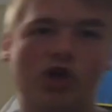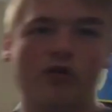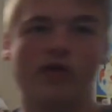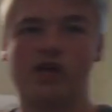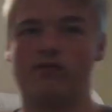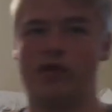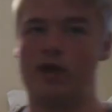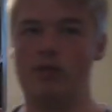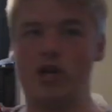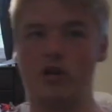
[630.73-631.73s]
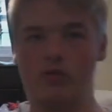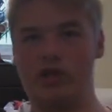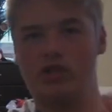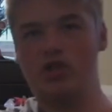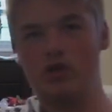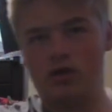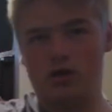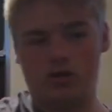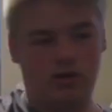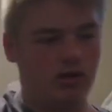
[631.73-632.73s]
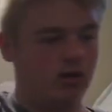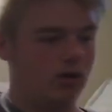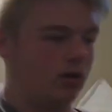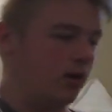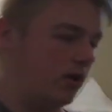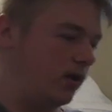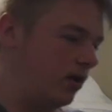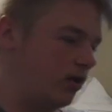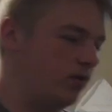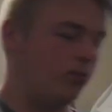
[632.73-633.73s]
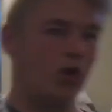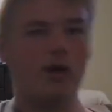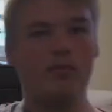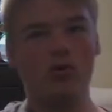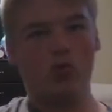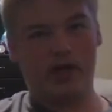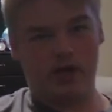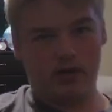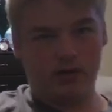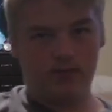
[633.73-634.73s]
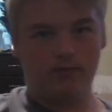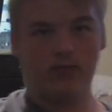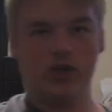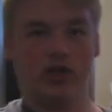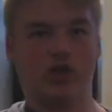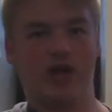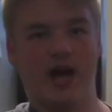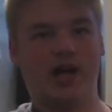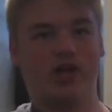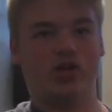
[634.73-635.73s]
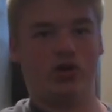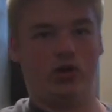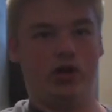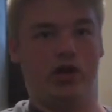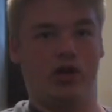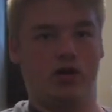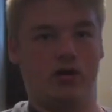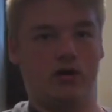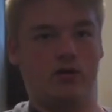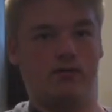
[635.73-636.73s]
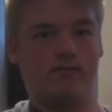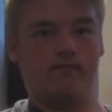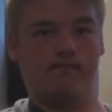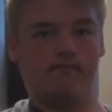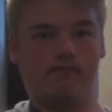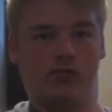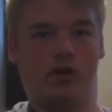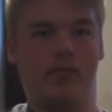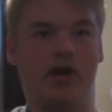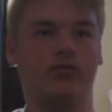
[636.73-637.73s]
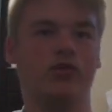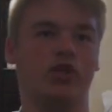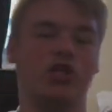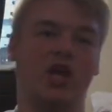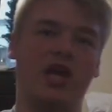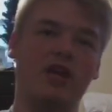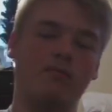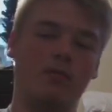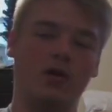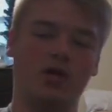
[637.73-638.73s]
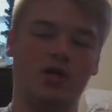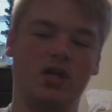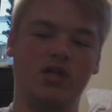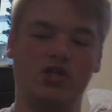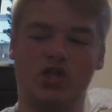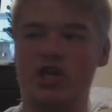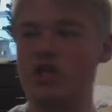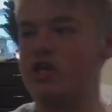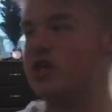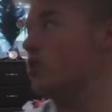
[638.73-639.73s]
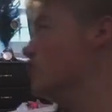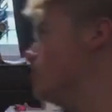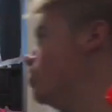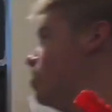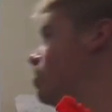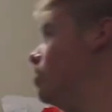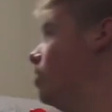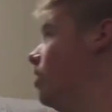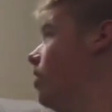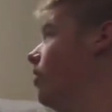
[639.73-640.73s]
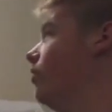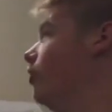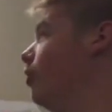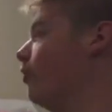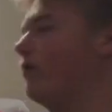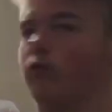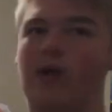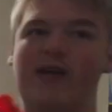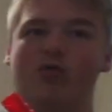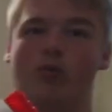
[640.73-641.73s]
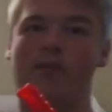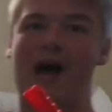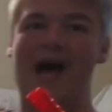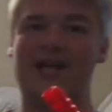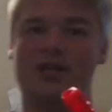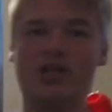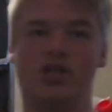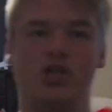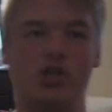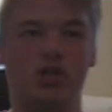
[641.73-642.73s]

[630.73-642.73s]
I hit that. But anyways, the priming weight is actually about the same, I'd say, as the Nerf Rival Pilot.